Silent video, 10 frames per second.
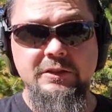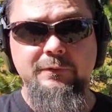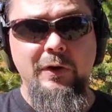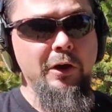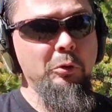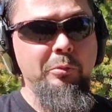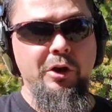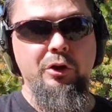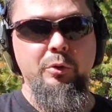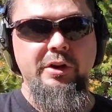and final
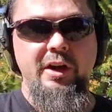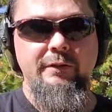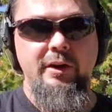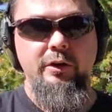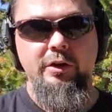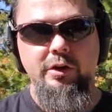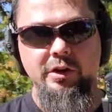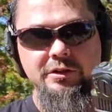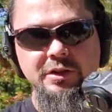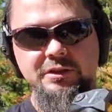barrel we have out here
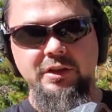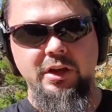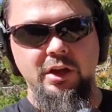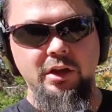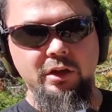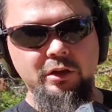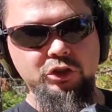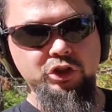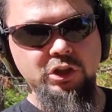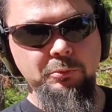is just a
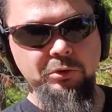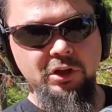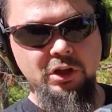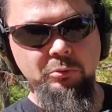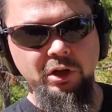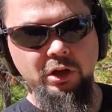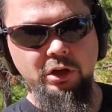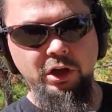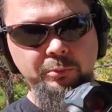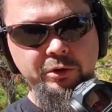cheap eBay
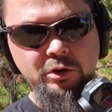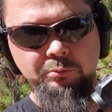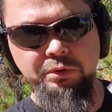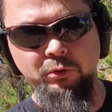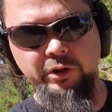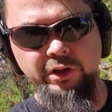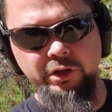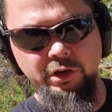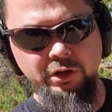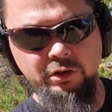copper
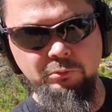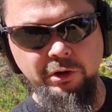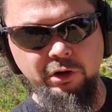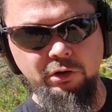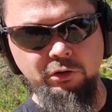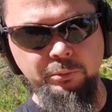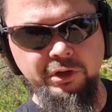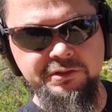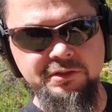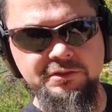ported barrel. Hope you
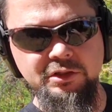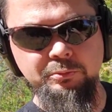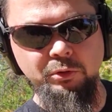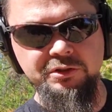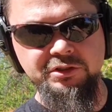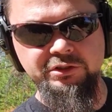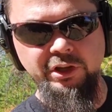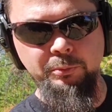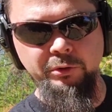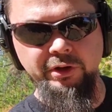guys can see the ports on the
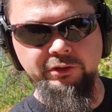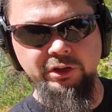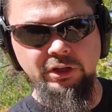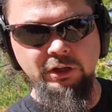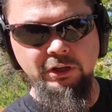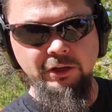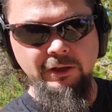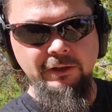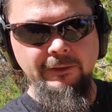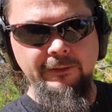top right there.
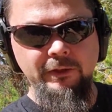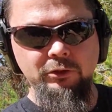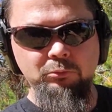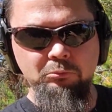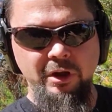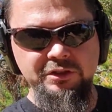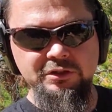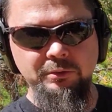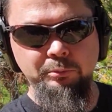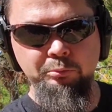Matches
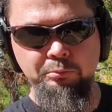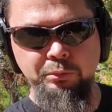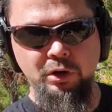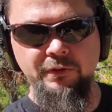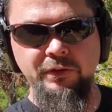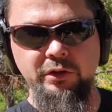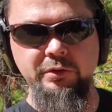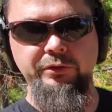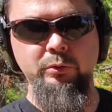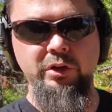up perfectly
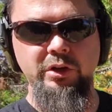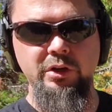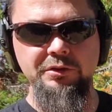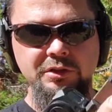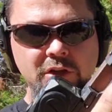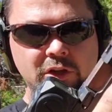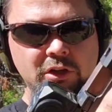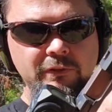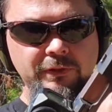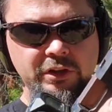with the windows.
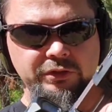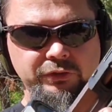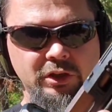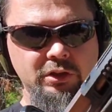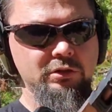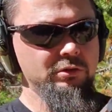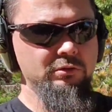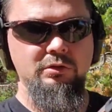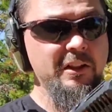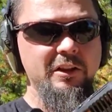Flush fit.
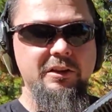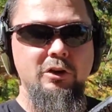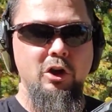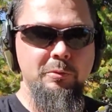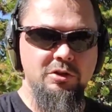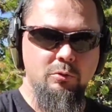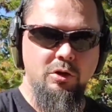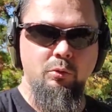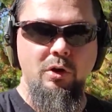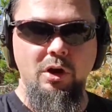Hope it's going to
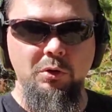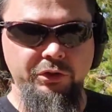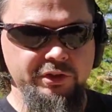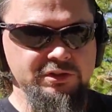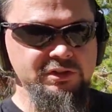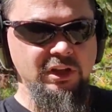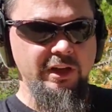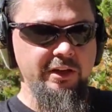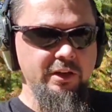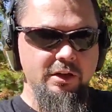work well with this
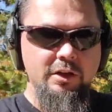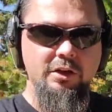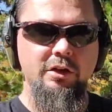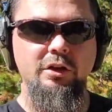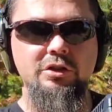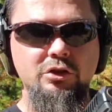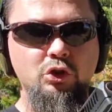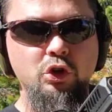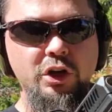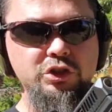slide. Let's
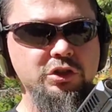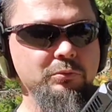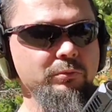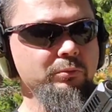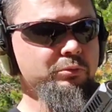crush some